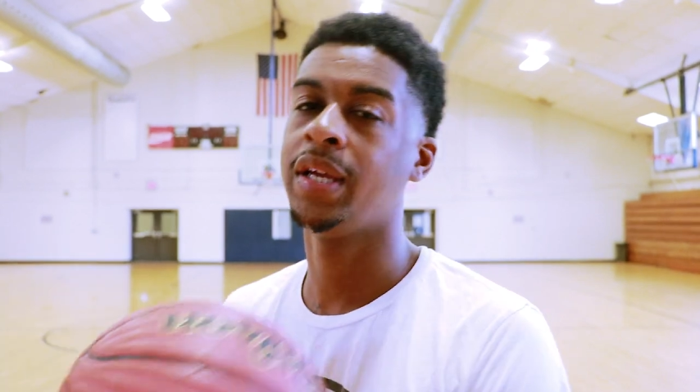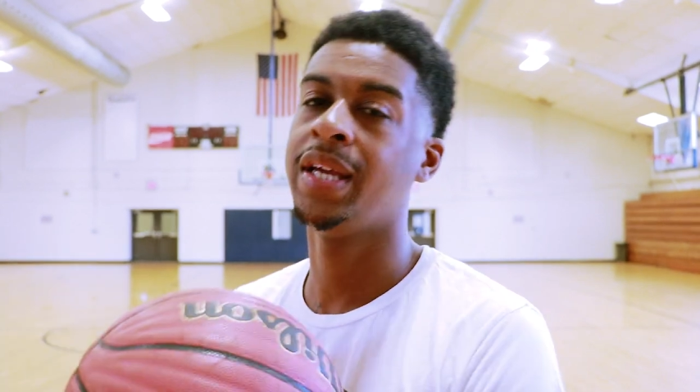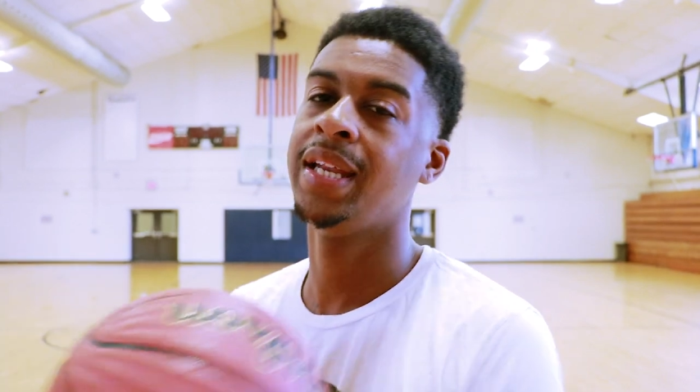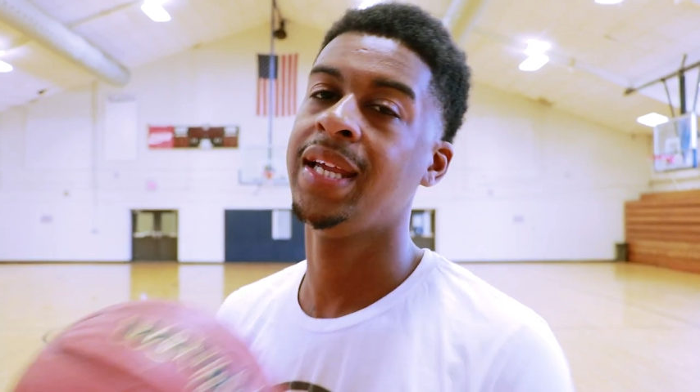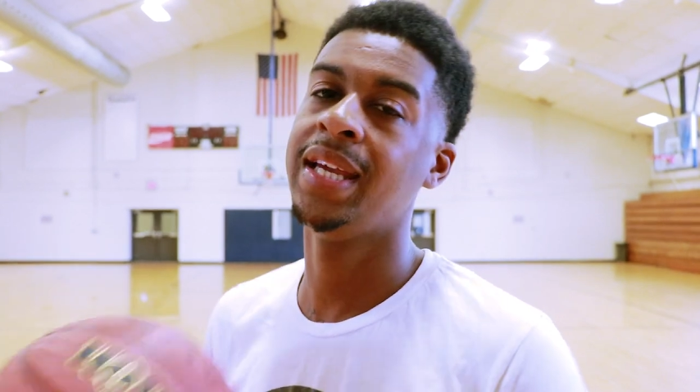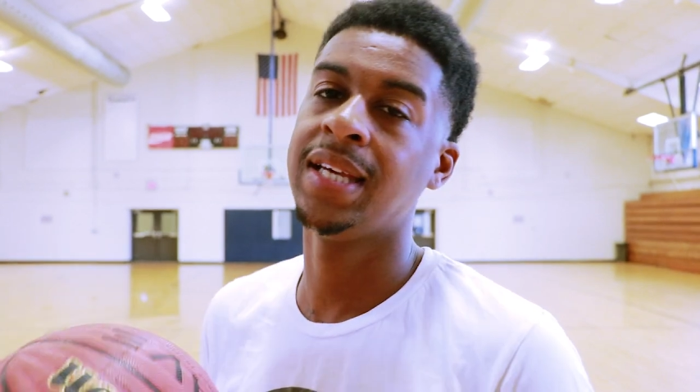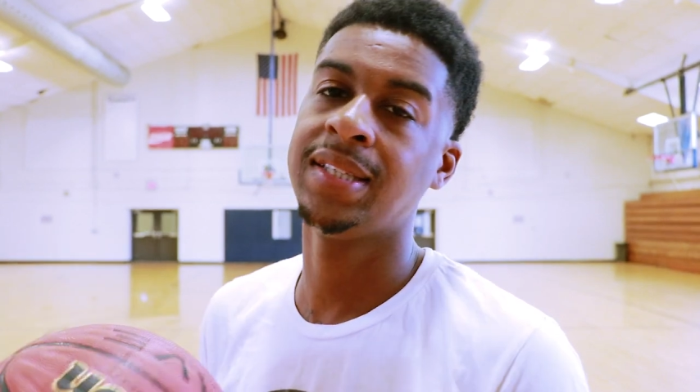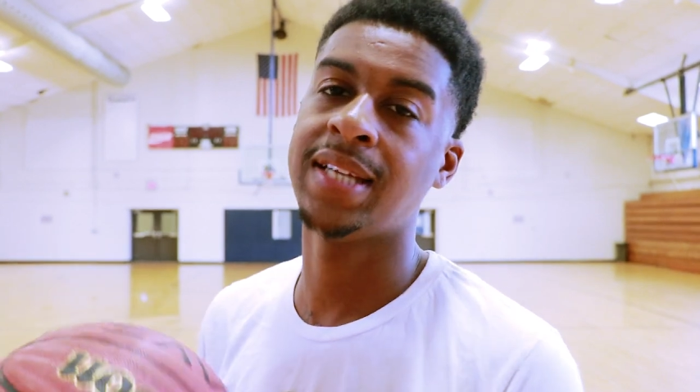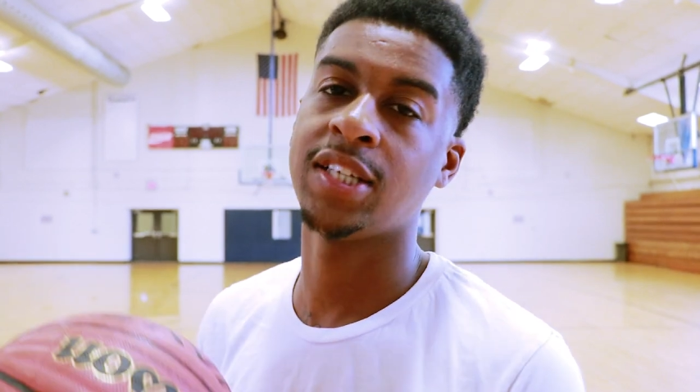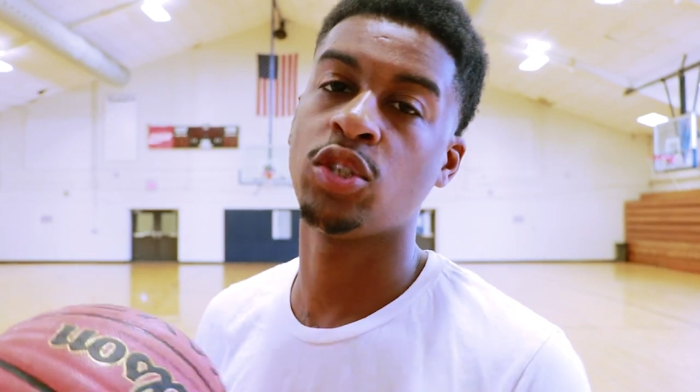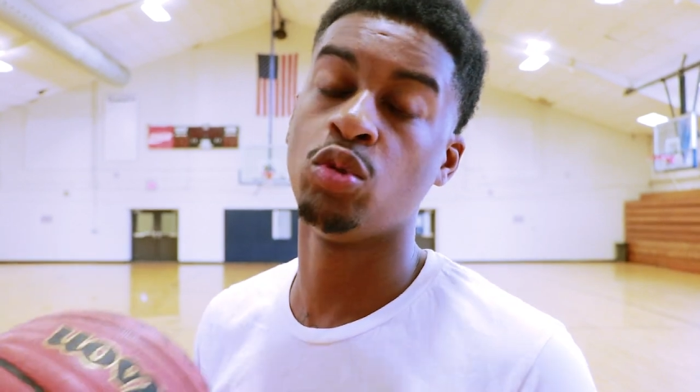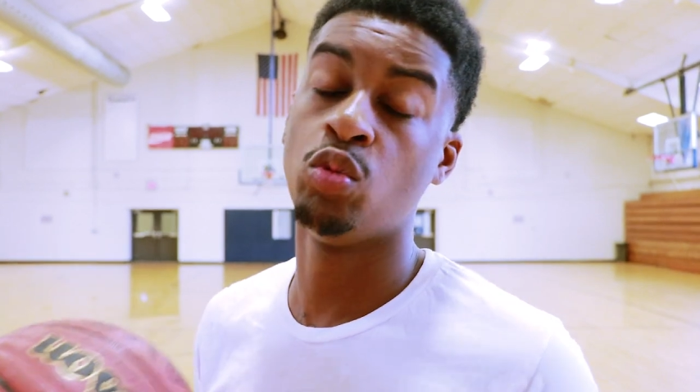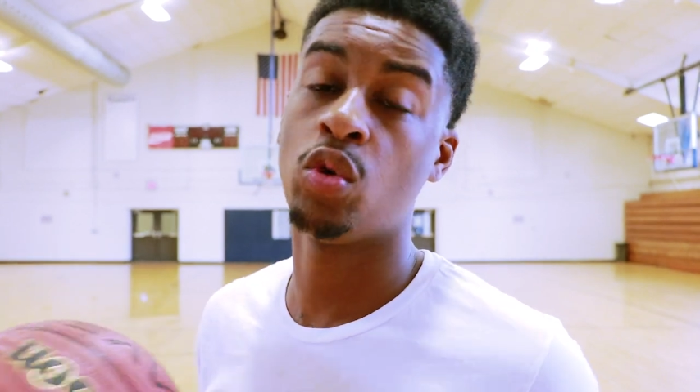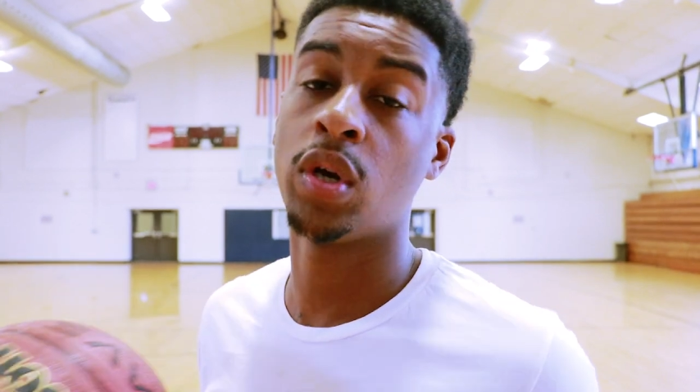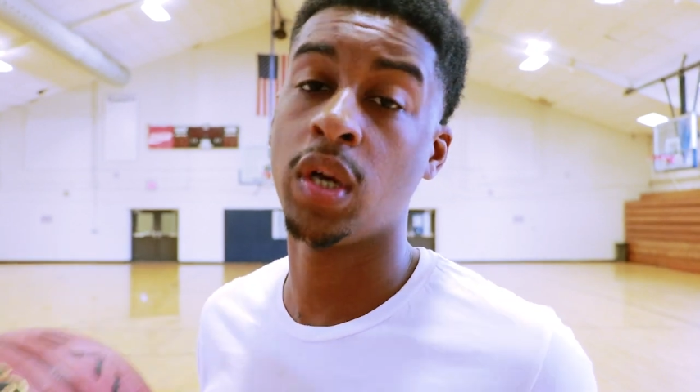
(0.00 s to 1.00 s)
it is that
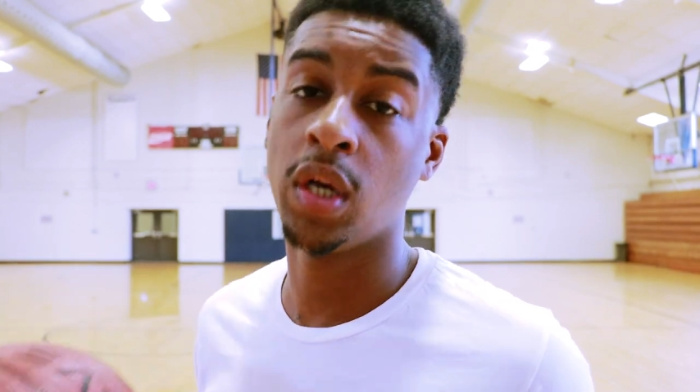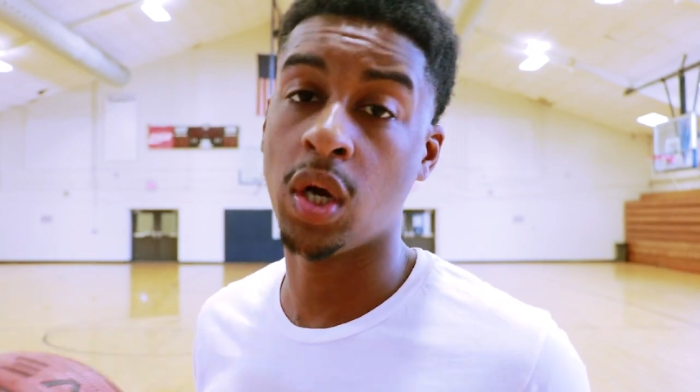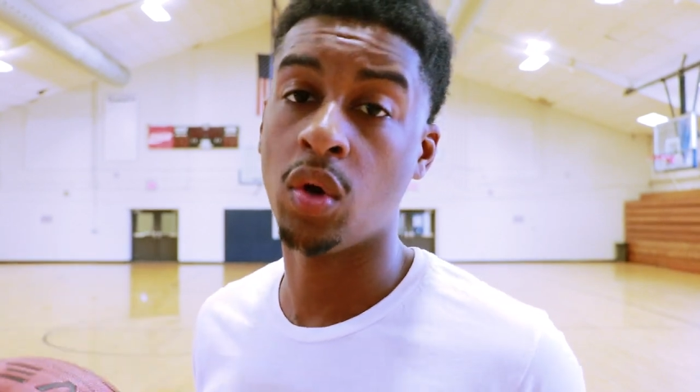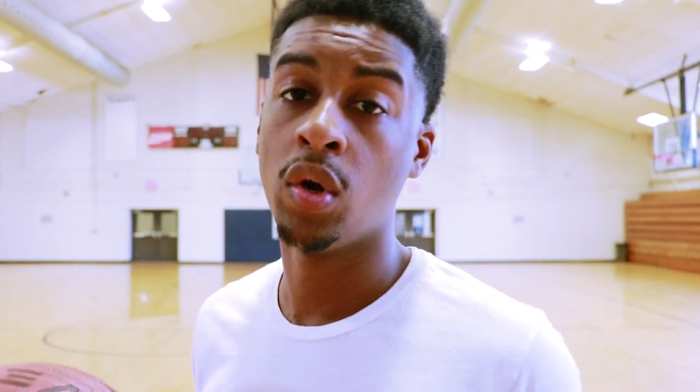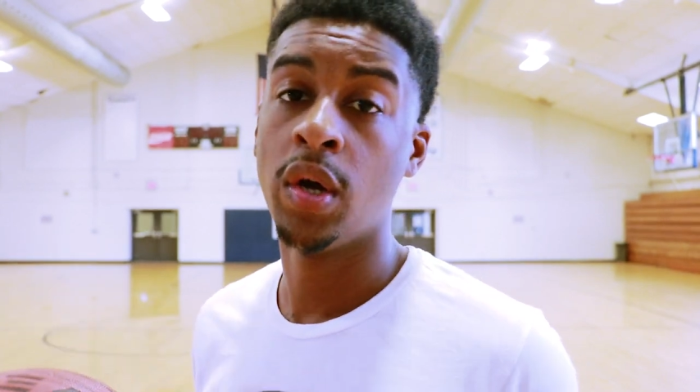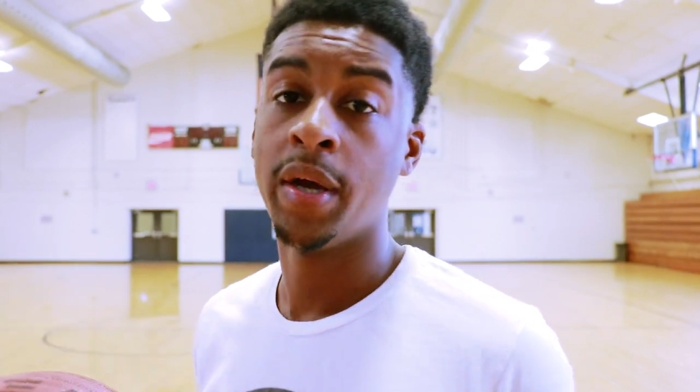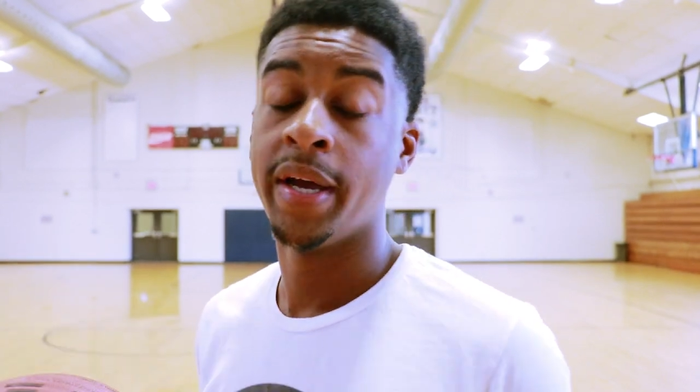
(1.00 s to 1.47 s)
you want to know.